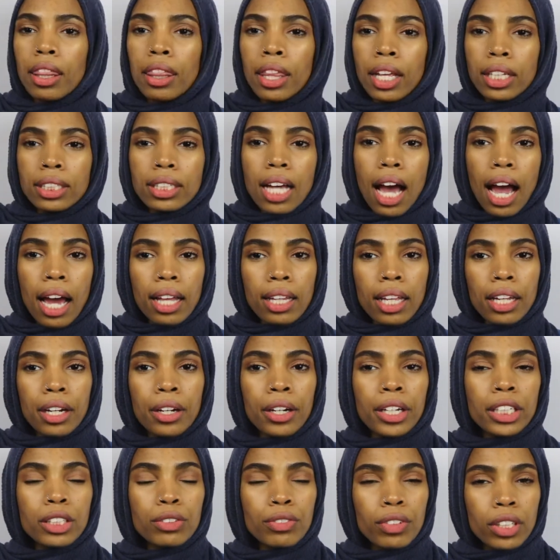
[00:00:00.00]
This
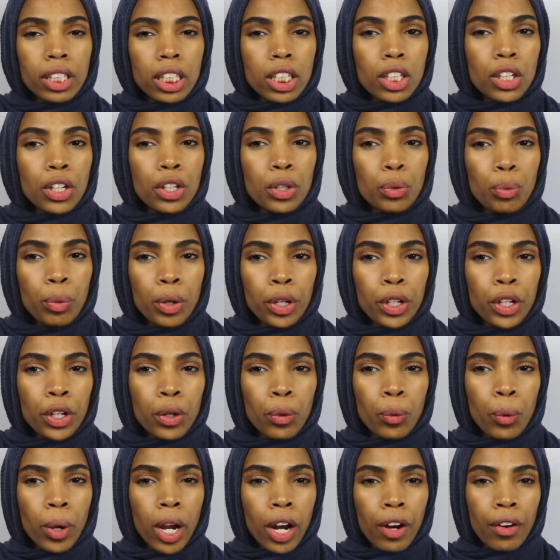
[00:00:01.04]
highlighter is really good when
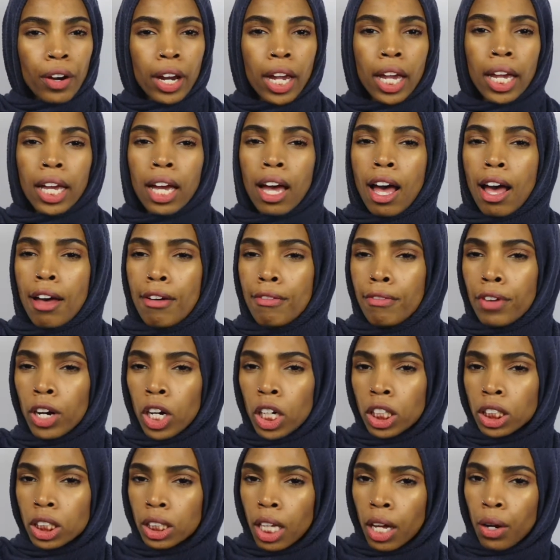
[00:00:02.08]
you're wearing a
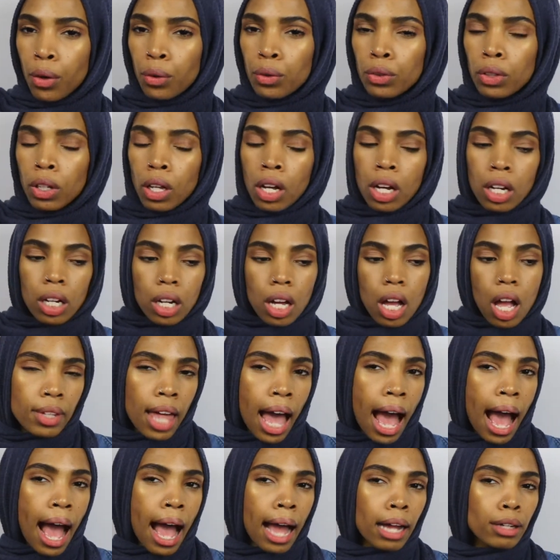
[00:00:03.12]
very subtle look,
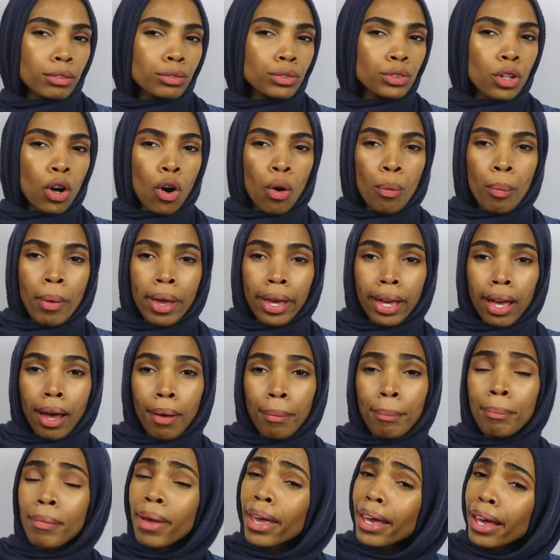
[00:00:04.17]
that no
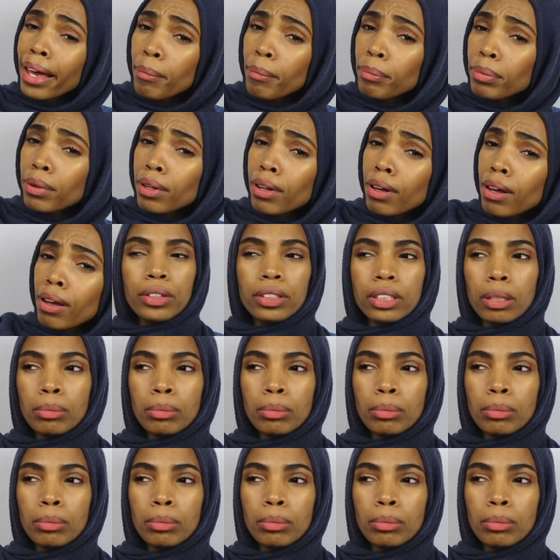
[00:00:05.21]
makeup look.